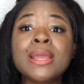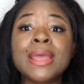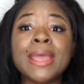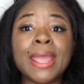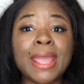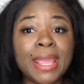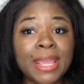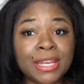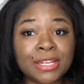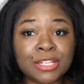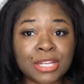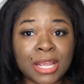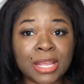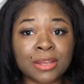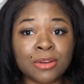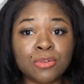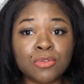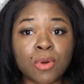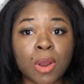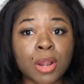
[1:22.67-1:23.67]
and
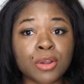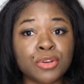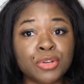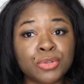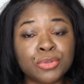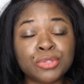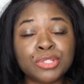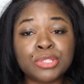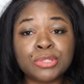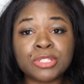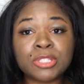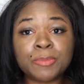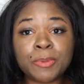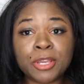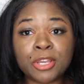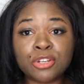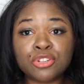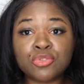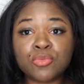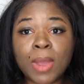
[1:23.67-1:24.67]
who are new to
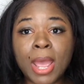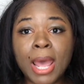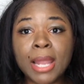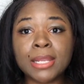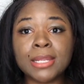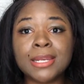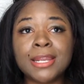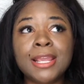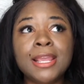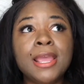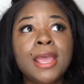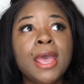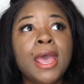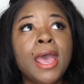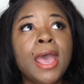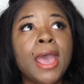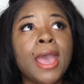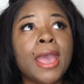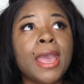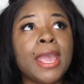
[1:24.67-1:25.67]
spirituality,
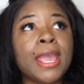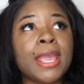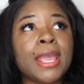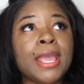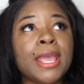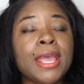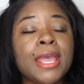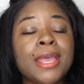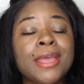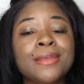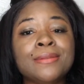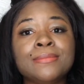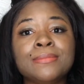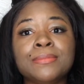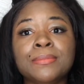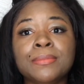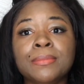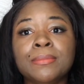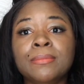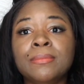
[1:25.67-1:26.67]
and
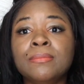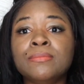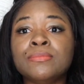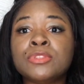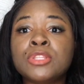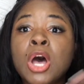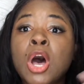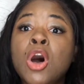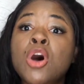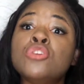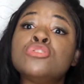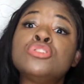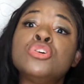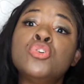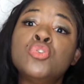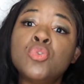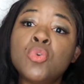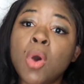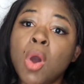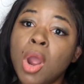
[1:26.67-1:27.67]
those
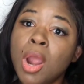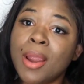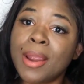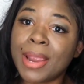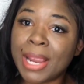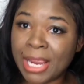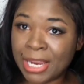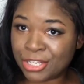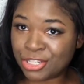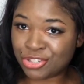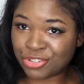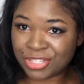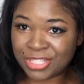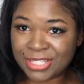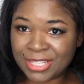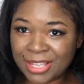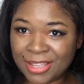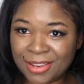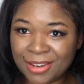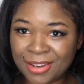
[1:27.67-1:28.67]
who are
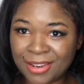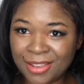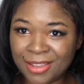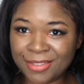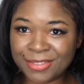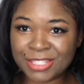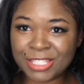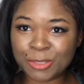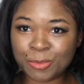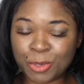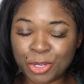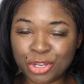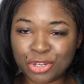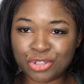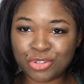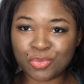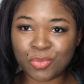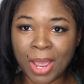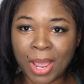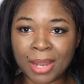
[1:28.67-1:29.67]
interested in
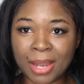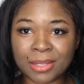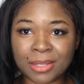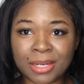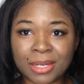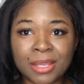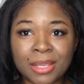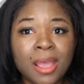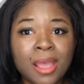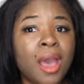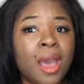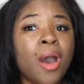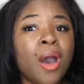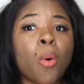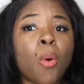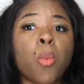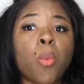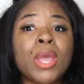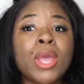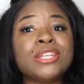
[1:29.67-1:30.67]
spirituality,
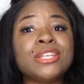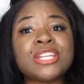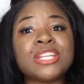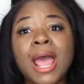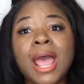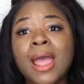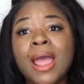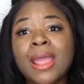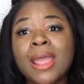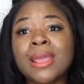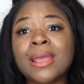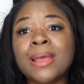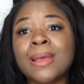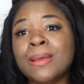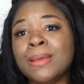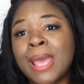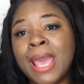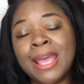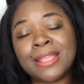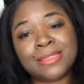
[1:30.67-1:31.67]
which
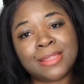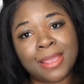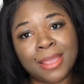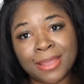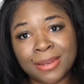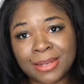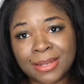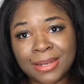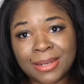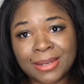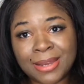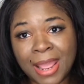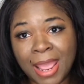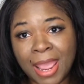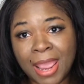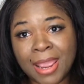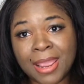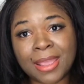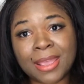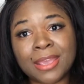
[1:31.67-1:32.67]
at the end of the
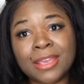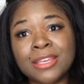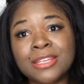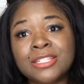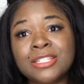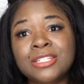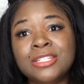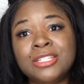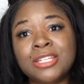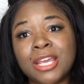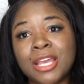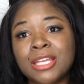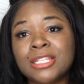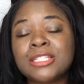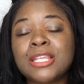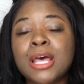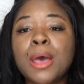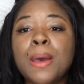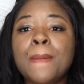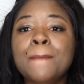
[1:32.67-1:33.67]
day is
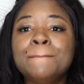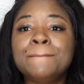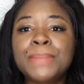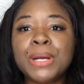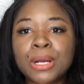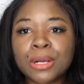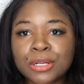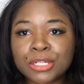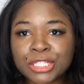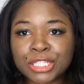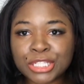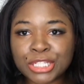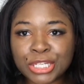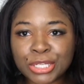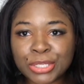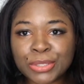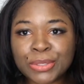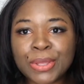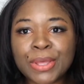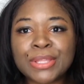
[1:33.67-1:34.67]
just
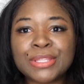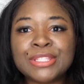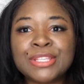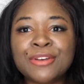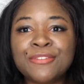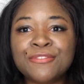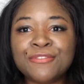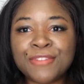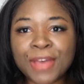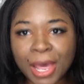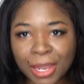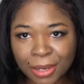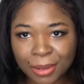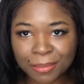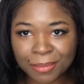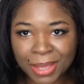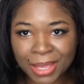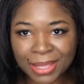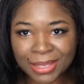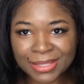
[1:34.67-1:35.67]
personal
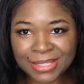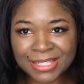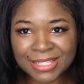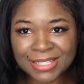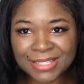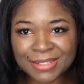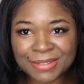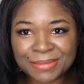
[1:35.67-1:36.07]
development.